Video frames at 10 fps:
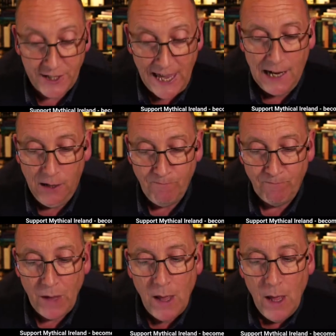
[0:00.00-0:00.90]
scale
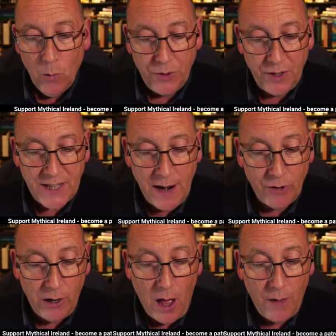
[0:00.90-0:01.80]
with the
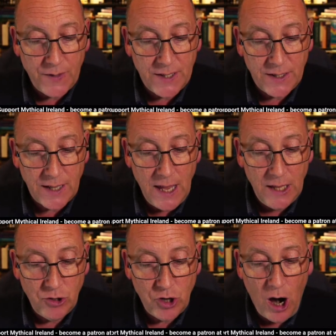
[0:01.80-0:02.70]
several offices
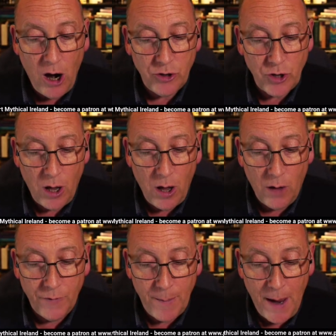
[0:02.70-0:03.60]
in charge
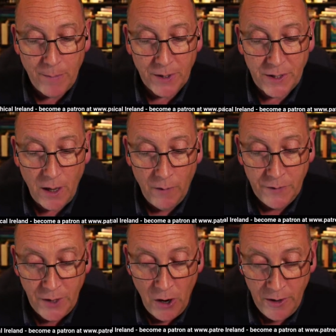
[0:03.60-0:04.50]
of the members of
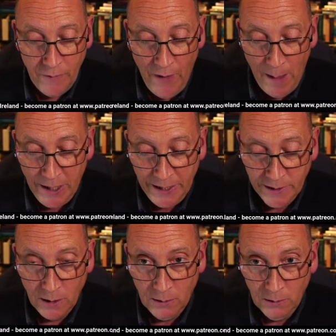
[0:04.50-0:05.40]
certain
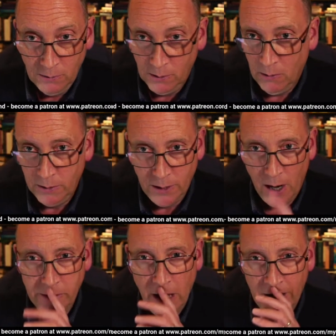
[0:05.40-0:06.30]
families. Don't
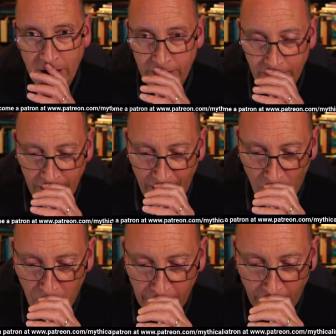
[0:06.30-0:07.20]
start that, Anthony.
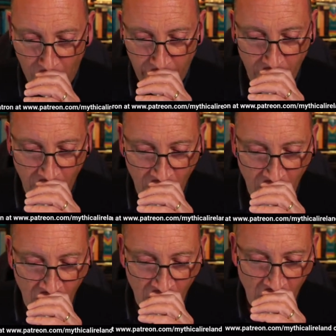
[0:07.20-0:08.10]
Oh my
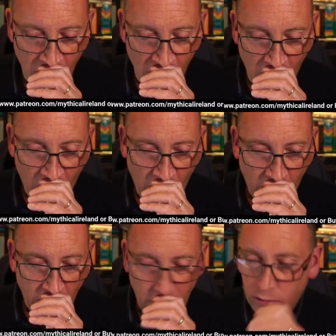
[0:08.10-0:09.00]
God.
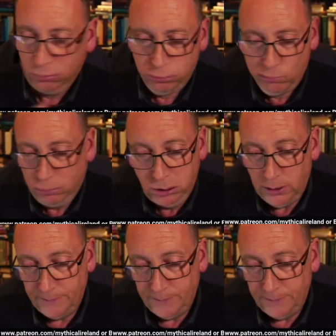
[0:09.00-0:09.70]
Oh,